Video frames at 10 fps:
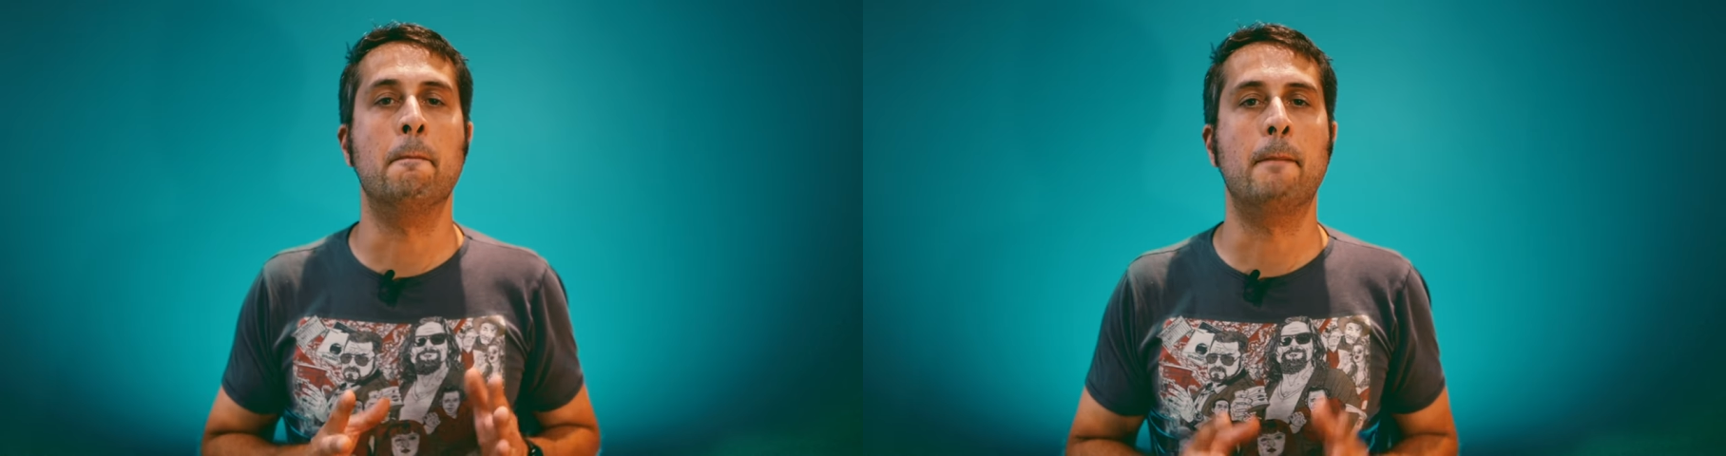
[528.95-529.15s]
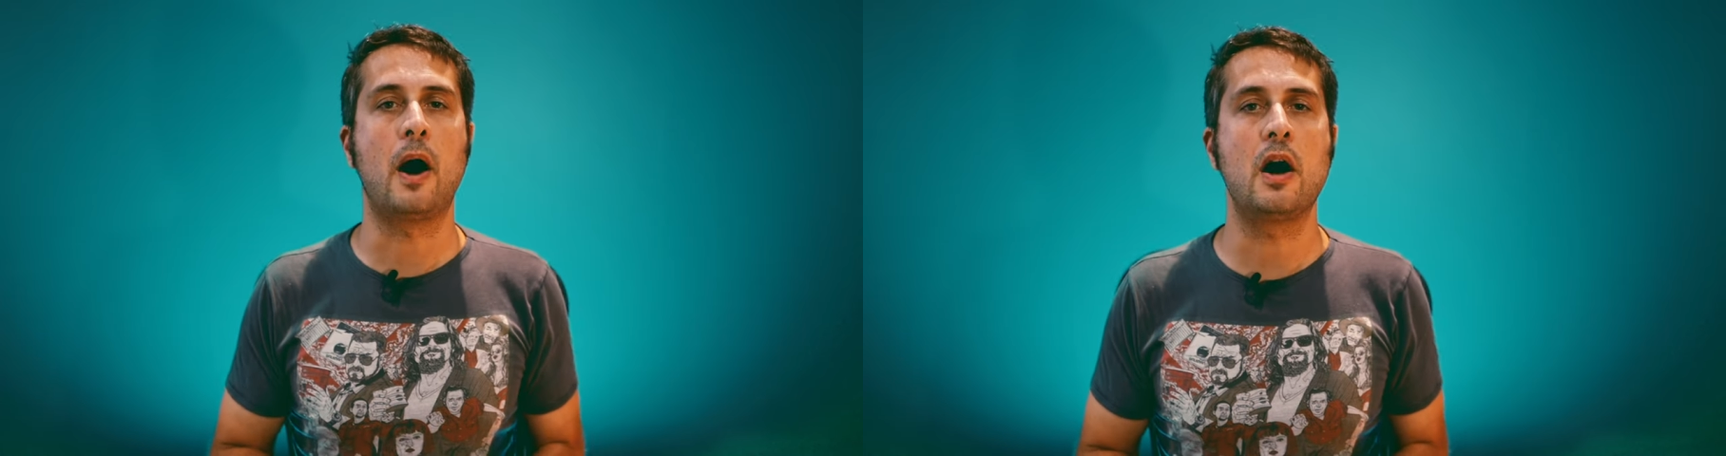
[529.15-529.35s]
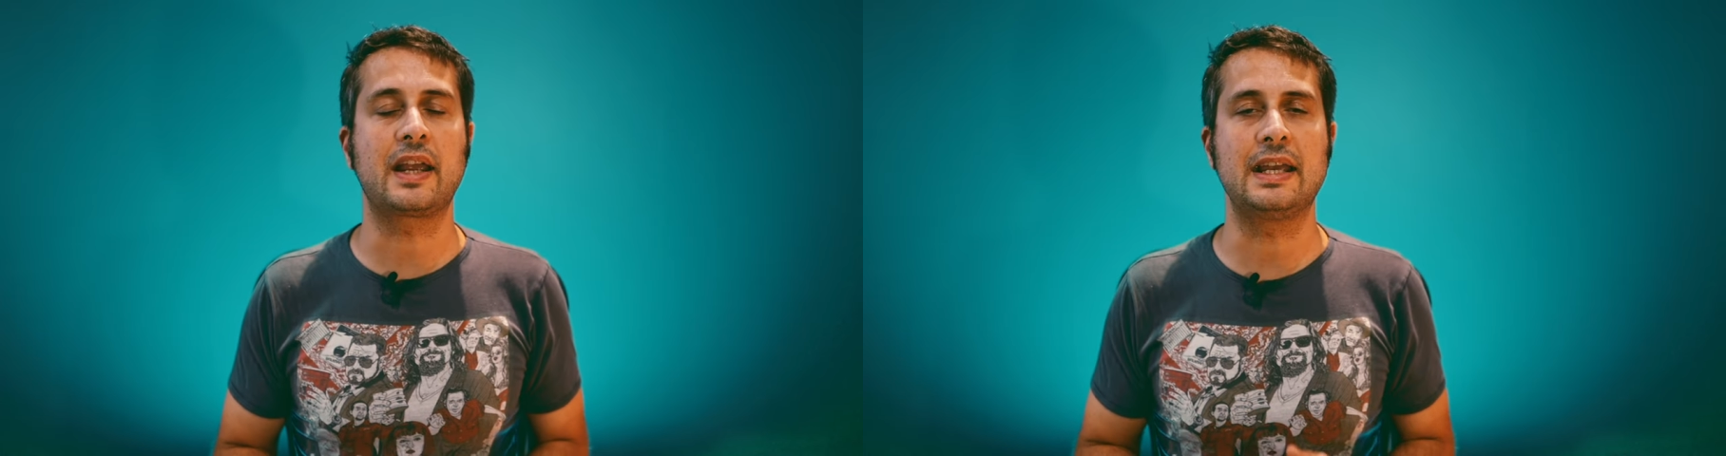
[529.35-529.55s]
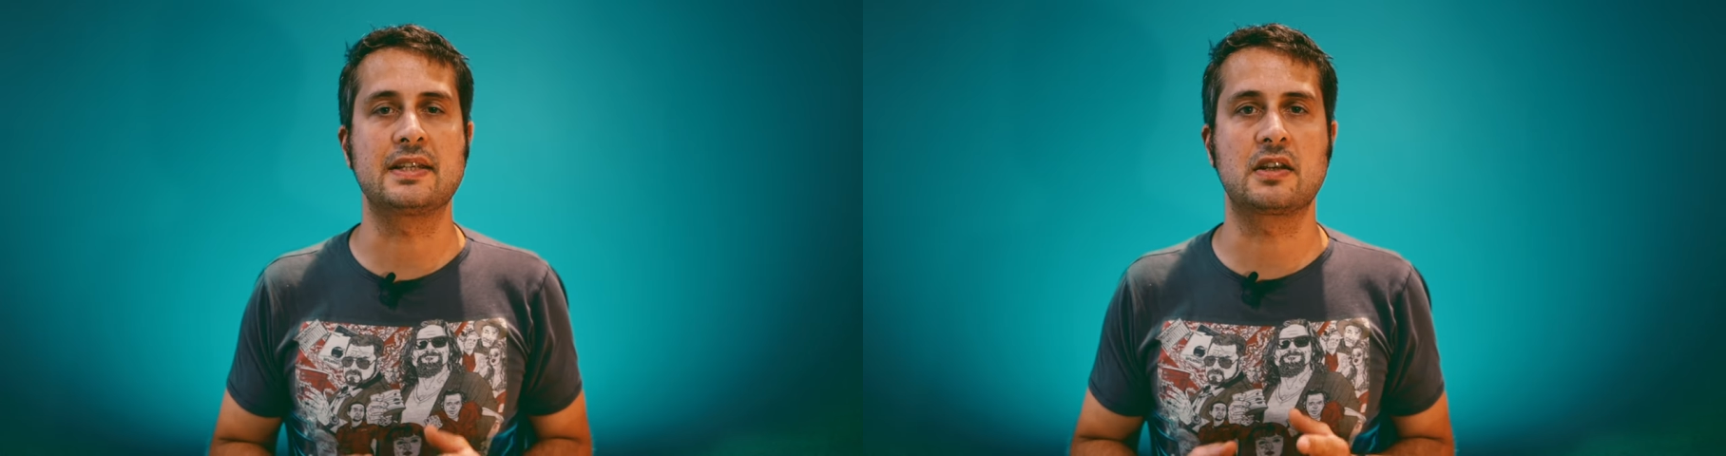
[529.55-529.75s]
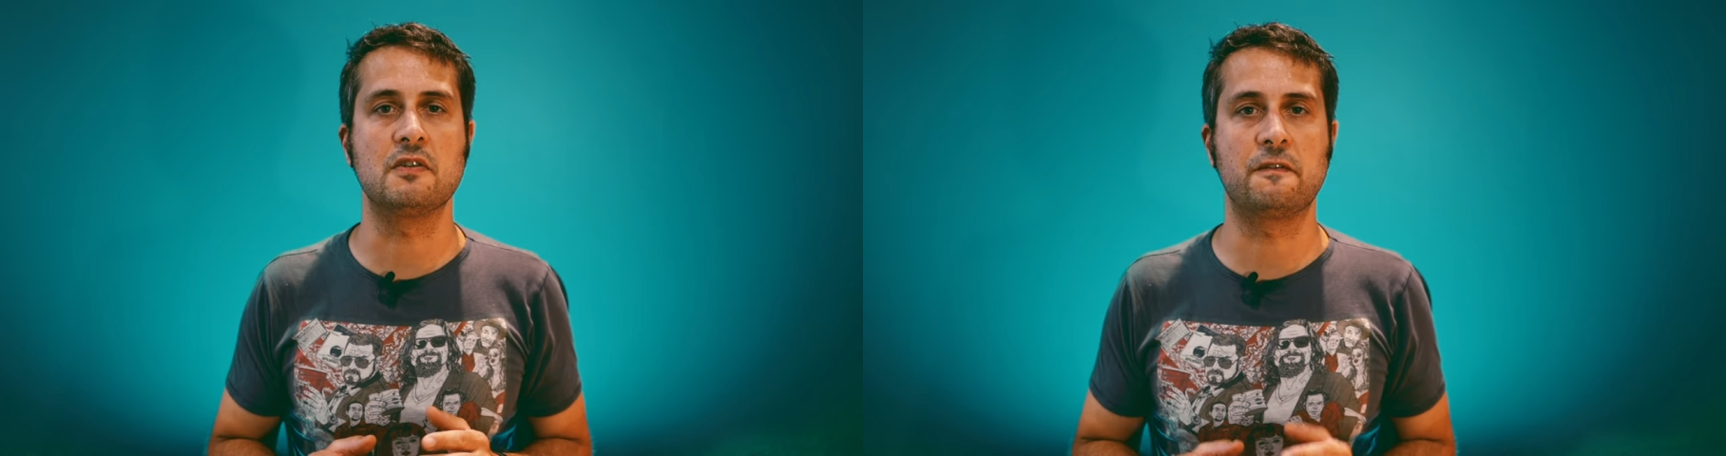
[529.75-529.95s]
Mark is
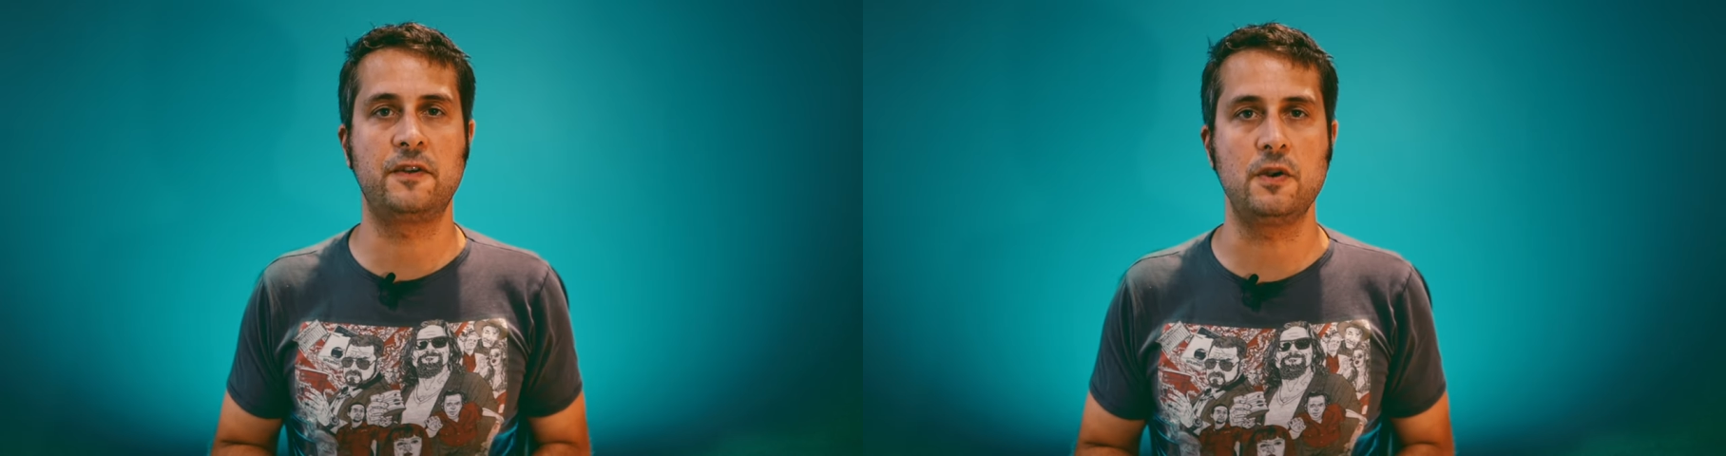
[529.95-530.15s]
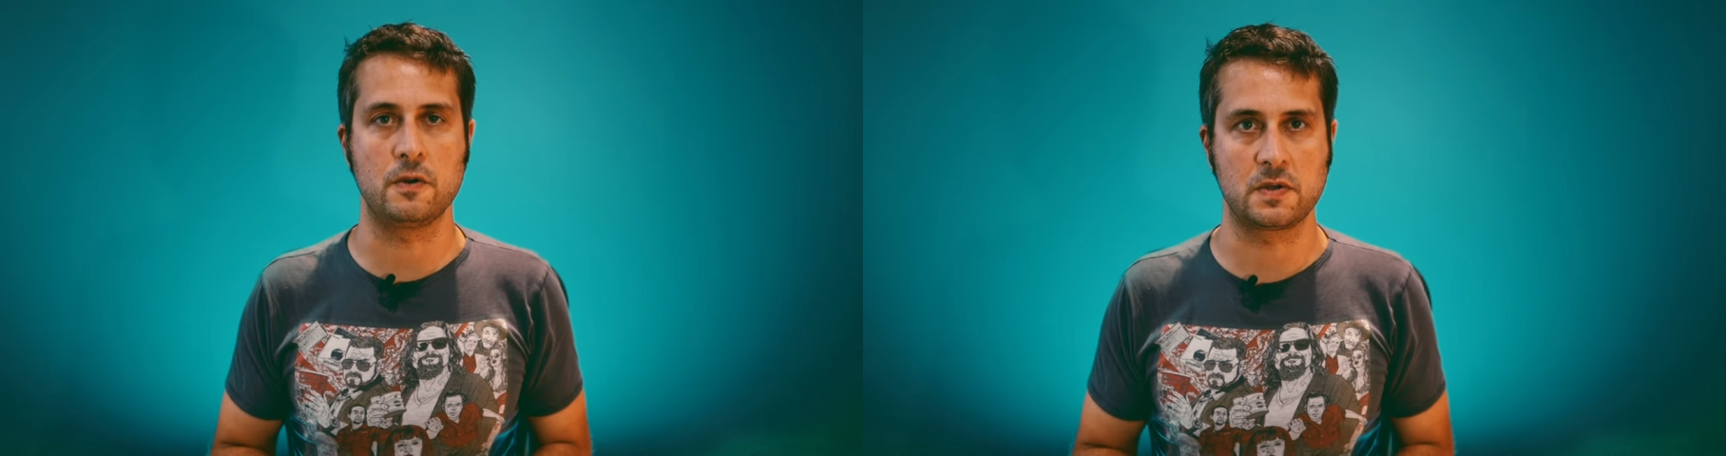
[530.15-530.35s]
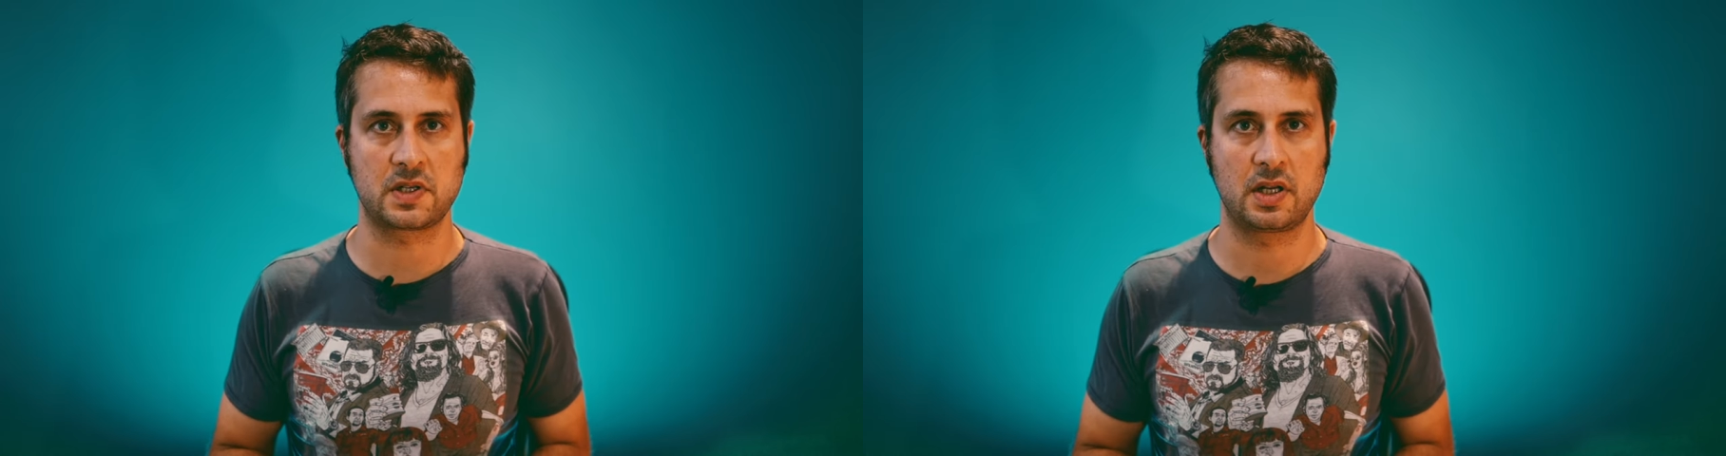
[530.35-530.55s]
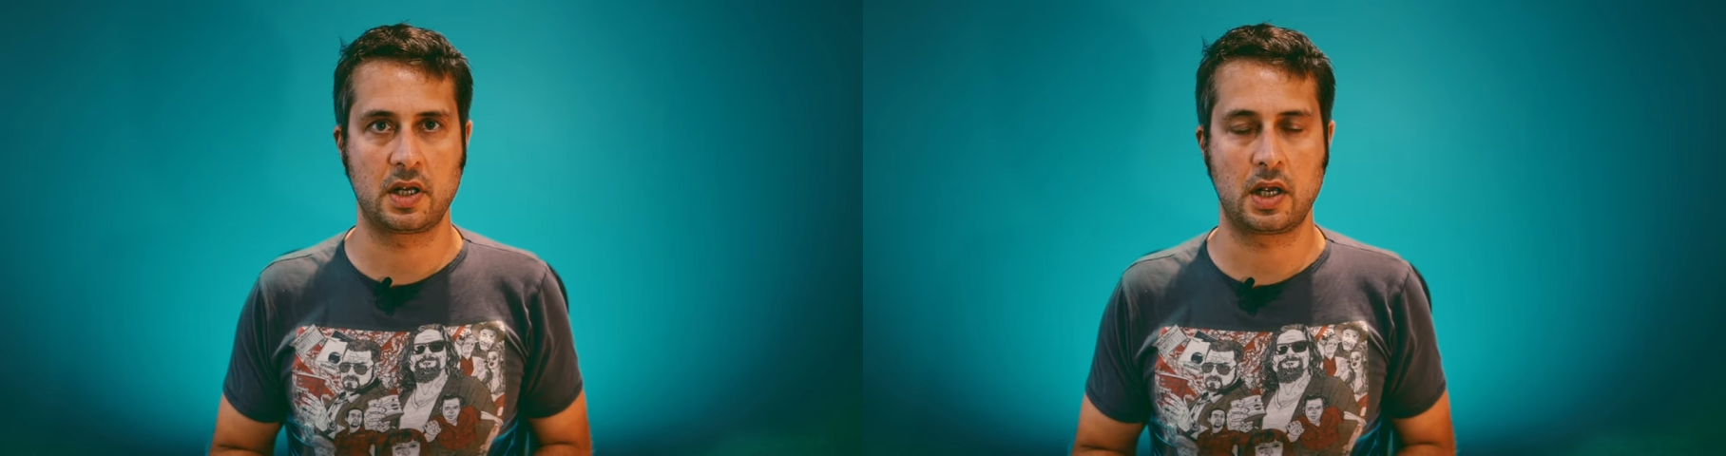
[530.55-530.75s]
confused